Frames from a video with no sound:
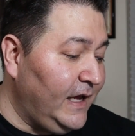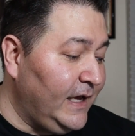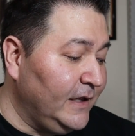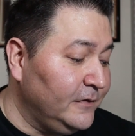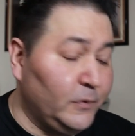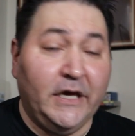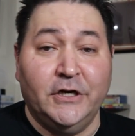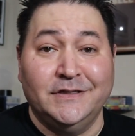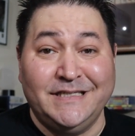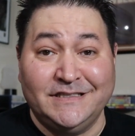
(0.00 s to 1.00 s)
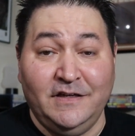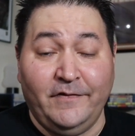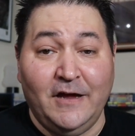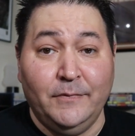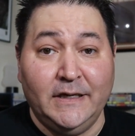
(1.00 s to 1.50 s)
and
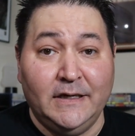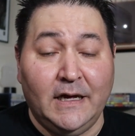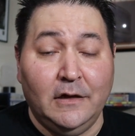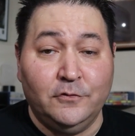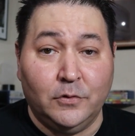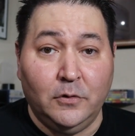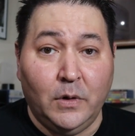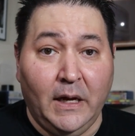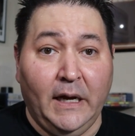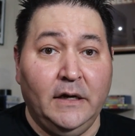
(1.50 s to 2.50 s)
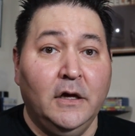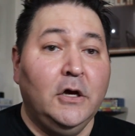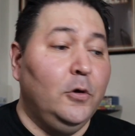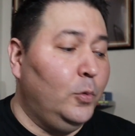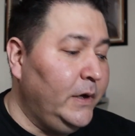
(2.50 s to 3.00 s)
$365 million worldwide,
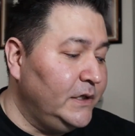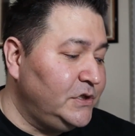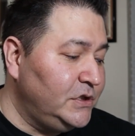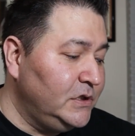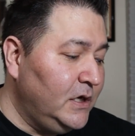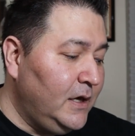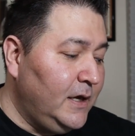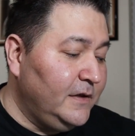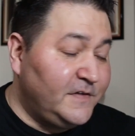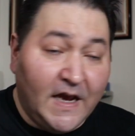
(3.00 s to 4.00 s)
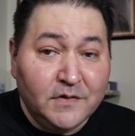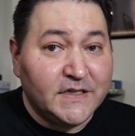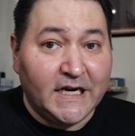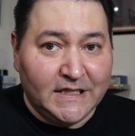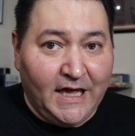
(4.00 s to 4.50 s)
which
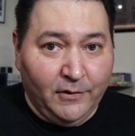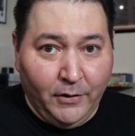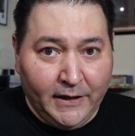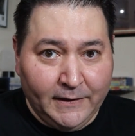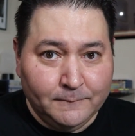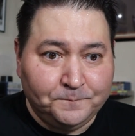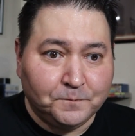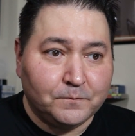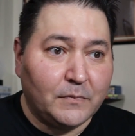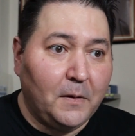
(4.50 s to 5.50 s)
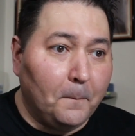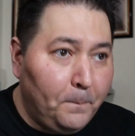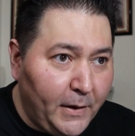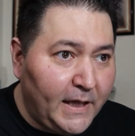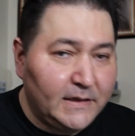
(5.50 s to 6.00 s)
sounds like a lot of money,
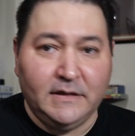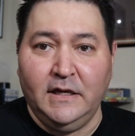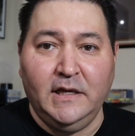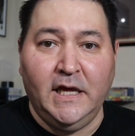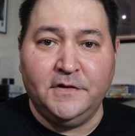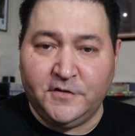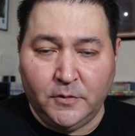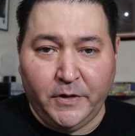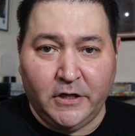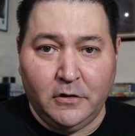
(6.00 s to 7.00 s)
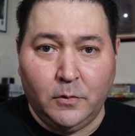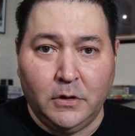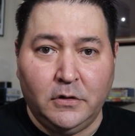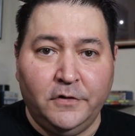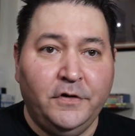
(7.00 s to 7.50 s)
but in the superhero
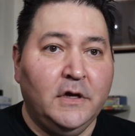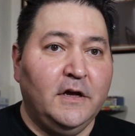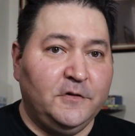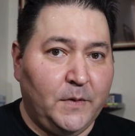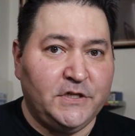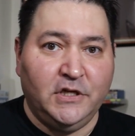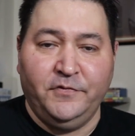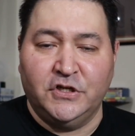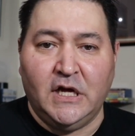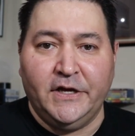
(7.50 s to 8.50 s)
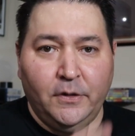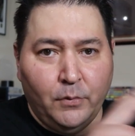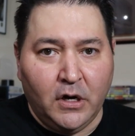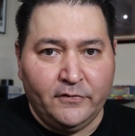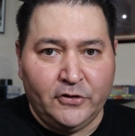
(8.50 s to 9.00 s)
world, especially if you're talking
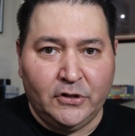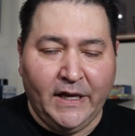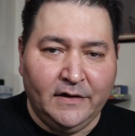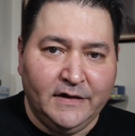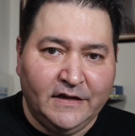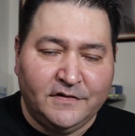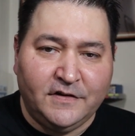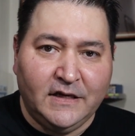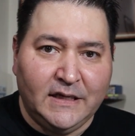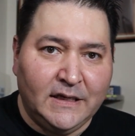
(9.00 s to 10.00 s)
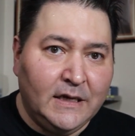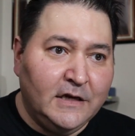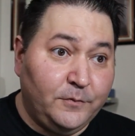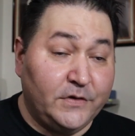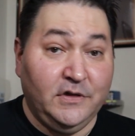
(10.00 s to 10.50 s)
Marvel and DC,
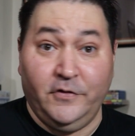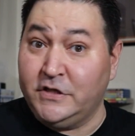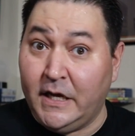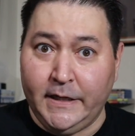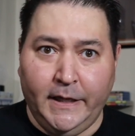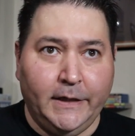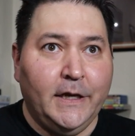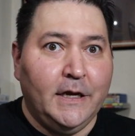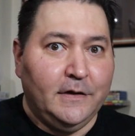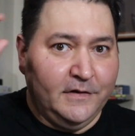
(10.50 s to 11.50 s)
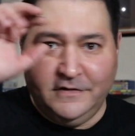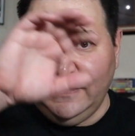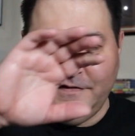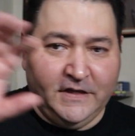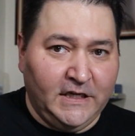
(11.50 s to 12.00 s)
especially if you're talking the
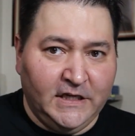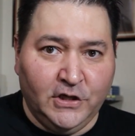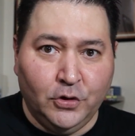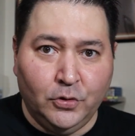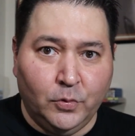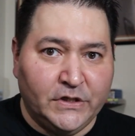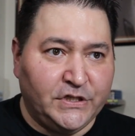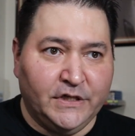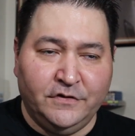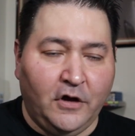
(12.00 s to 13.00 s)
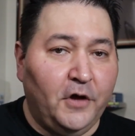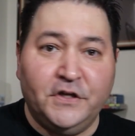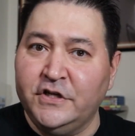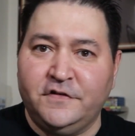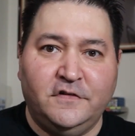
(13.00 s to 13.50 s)
DCEU, which is all
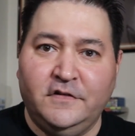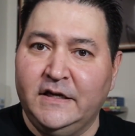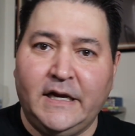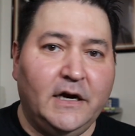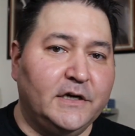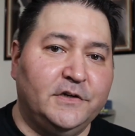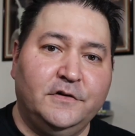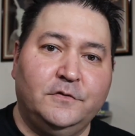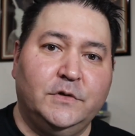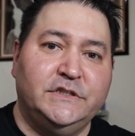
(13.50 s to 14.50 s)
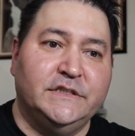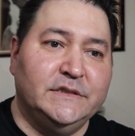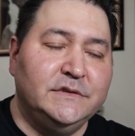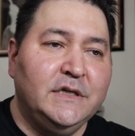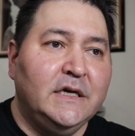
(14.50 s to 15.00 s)
the Justice League characters, which
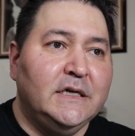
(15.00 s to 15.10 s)
is